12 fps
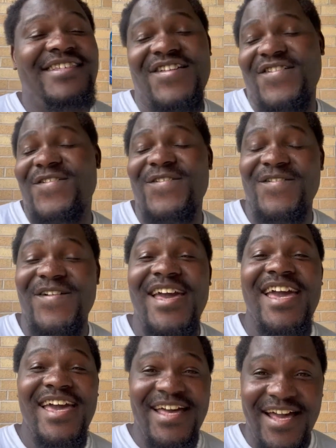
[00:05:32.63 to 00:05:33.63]
so
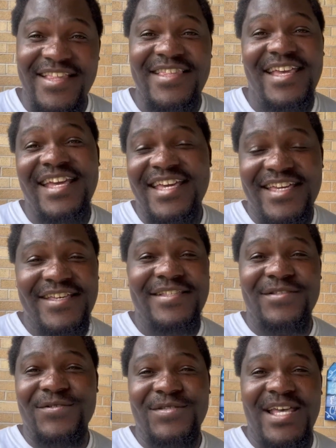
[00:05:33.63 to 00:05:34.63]
I think
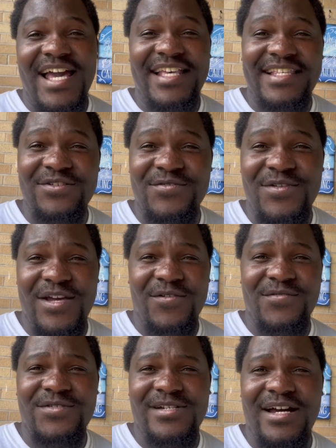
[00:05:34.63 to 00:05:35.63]
those guys they'll do a
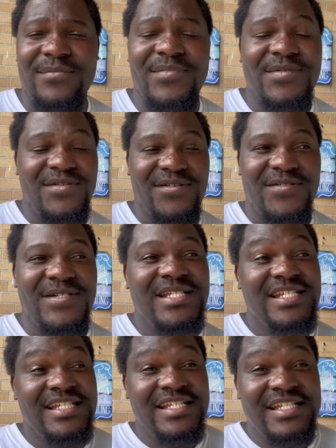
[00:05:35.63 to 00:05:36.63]
good job. So
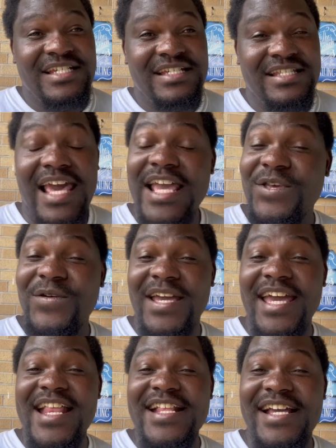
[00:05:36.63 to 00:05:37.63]
thank you
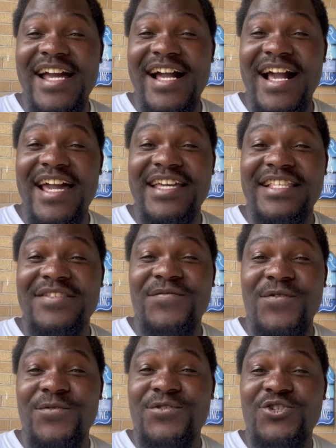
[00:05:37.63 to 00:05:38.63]
again guys
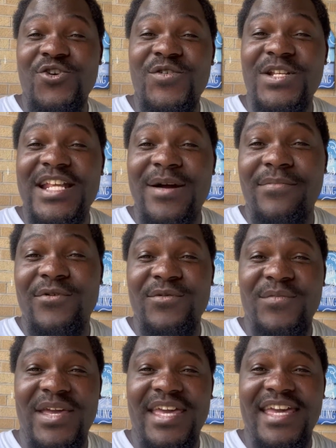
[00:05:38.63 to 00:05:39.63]
for joining up
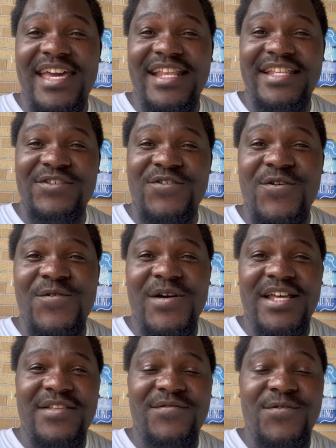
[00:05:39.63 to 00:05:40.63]
on me and you know
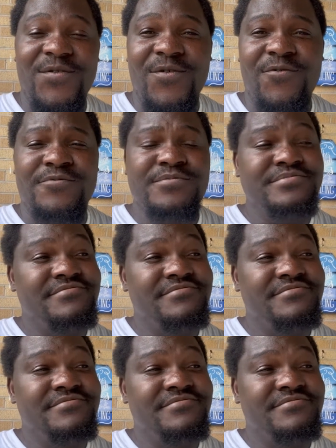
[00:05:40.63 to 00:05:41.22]
and for